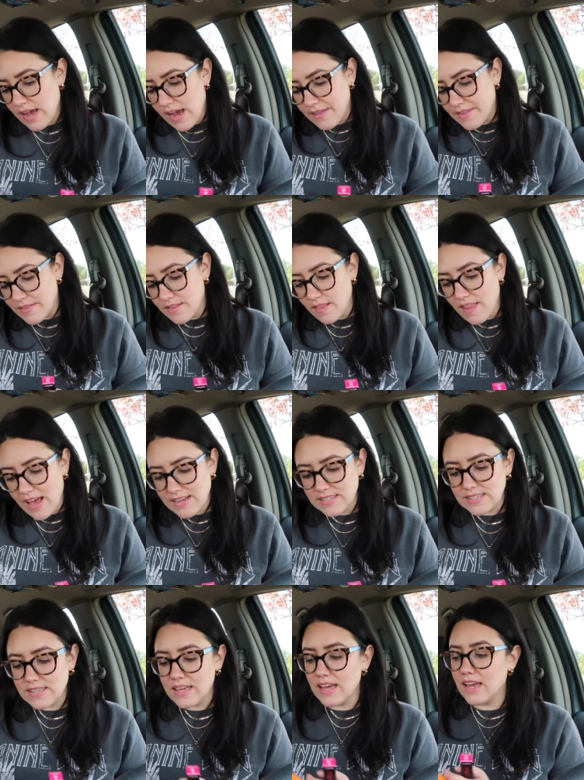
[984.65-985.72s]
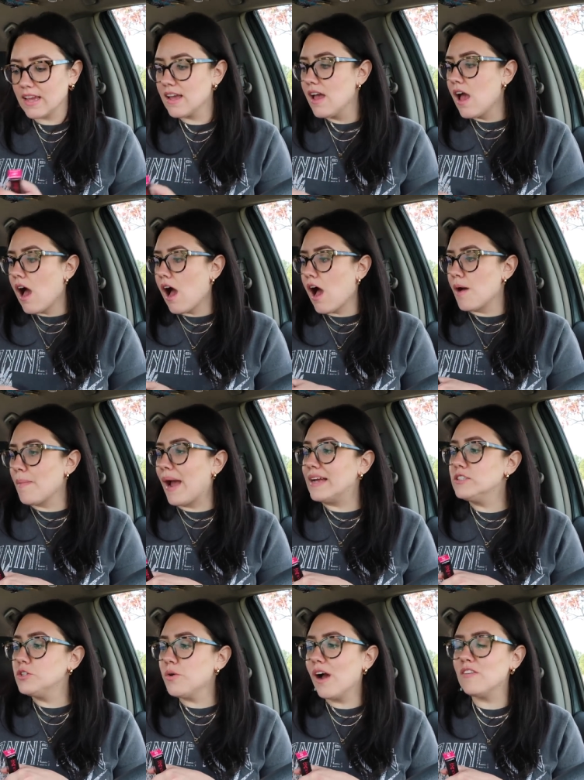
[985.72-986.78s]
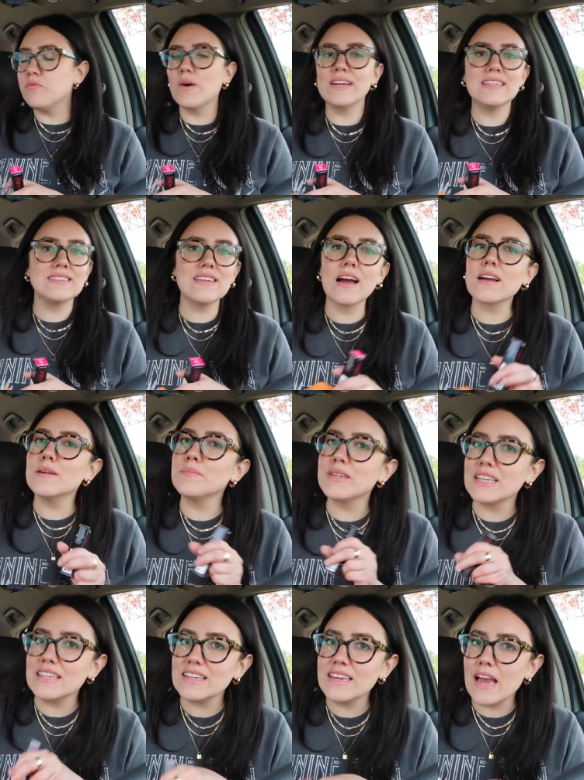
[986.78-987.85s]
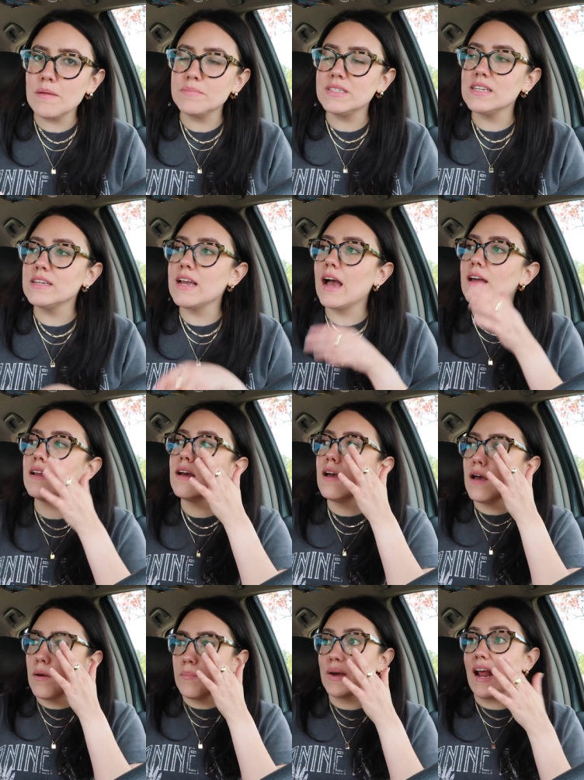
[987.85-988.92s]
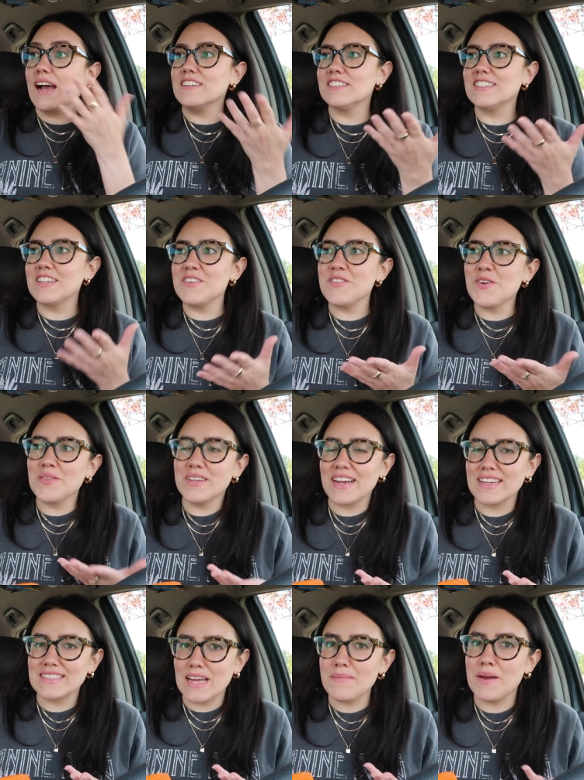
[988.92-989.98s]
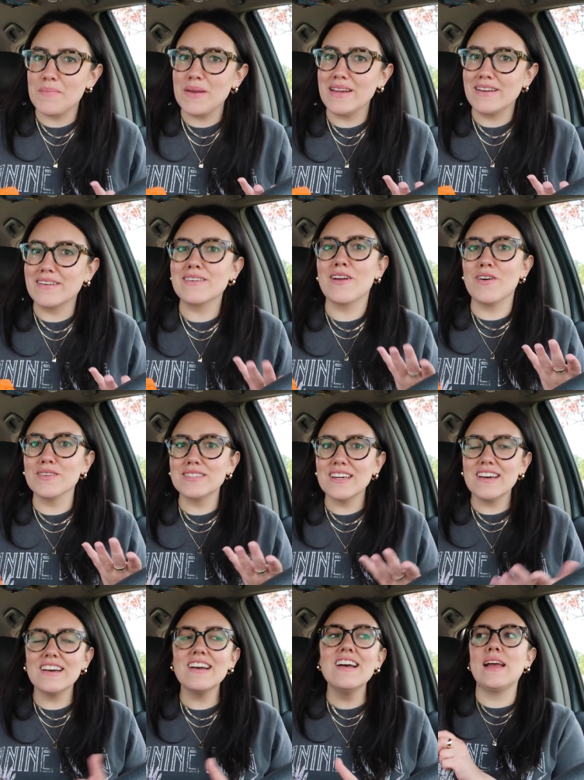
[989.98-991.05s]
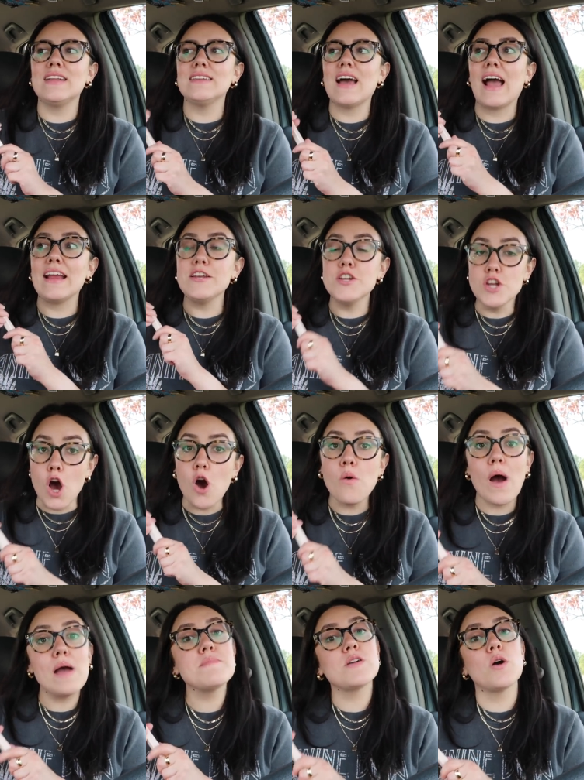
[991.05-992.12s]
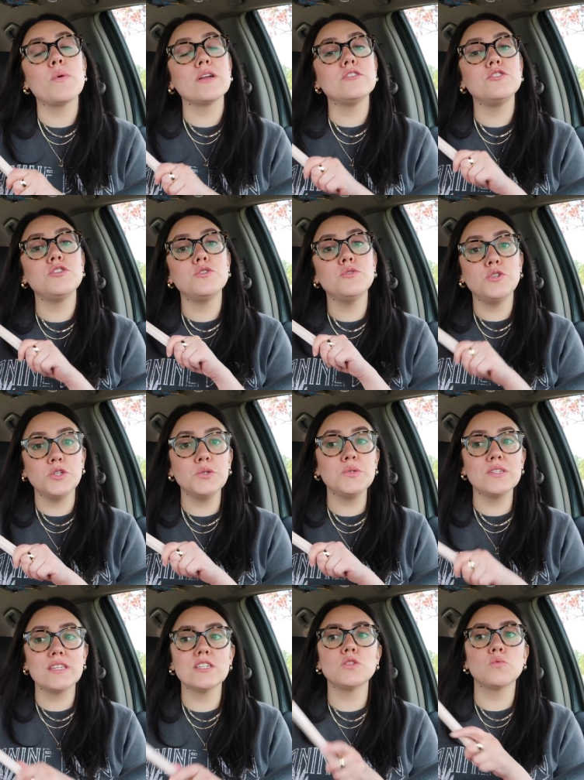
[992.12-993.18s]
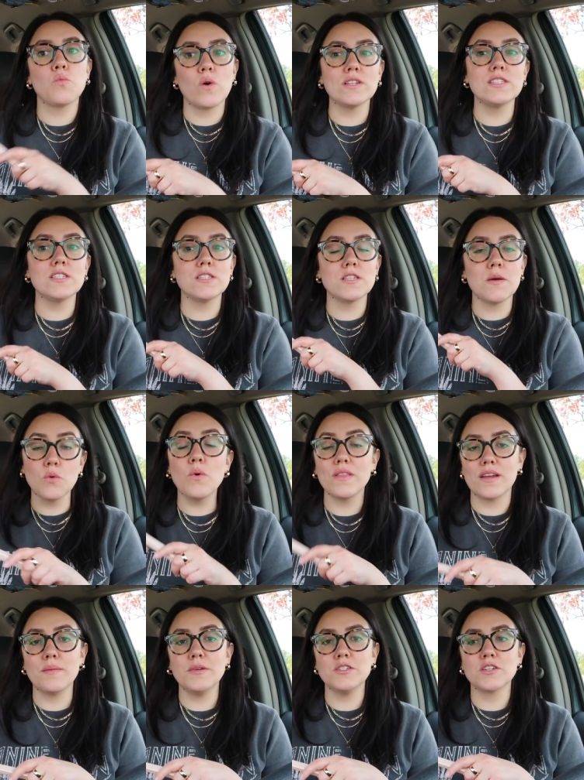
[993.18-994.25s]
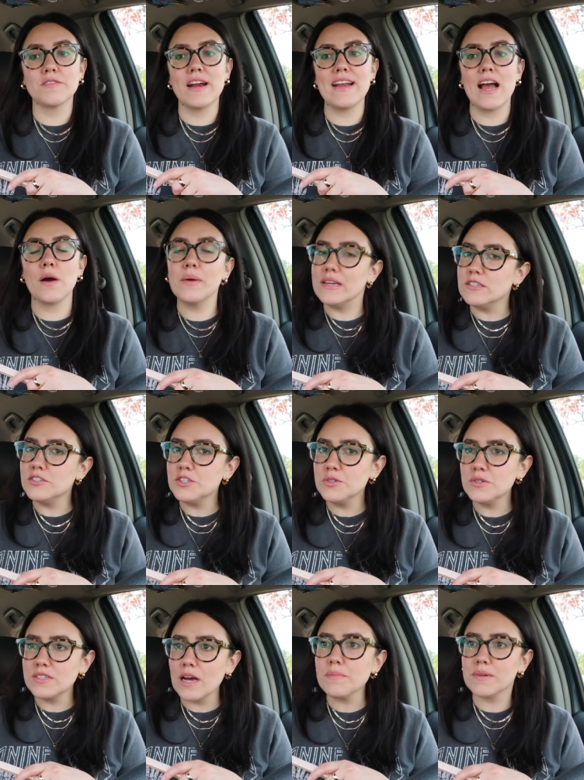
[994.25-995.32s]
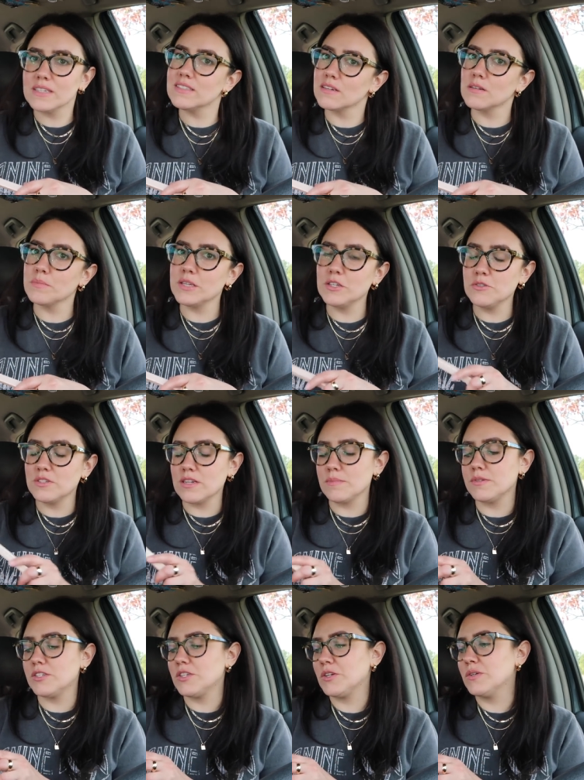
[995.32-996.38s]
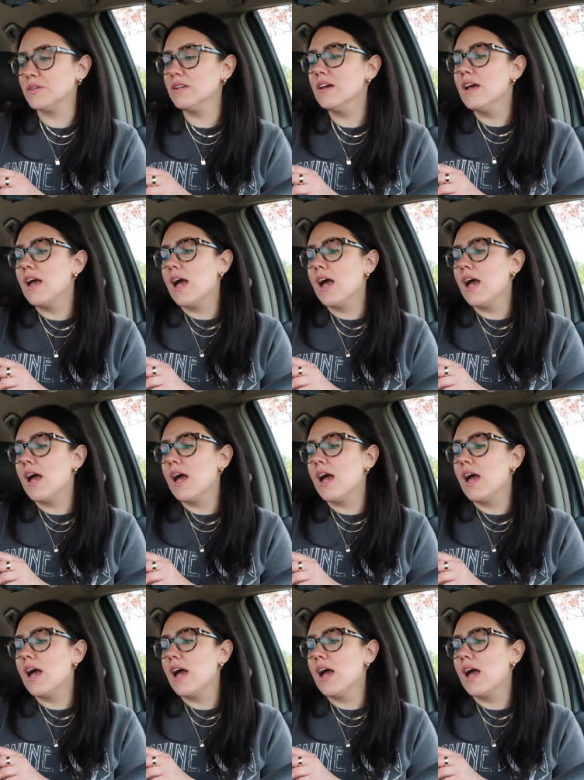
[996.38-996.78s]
And then the last thing, I do have one. It's not completely empty yet, but I just didn't know the next time I'd be near an Ulta. And I know I'm going to use this once the one that I'm using right now is used up, because it'll be used up soon.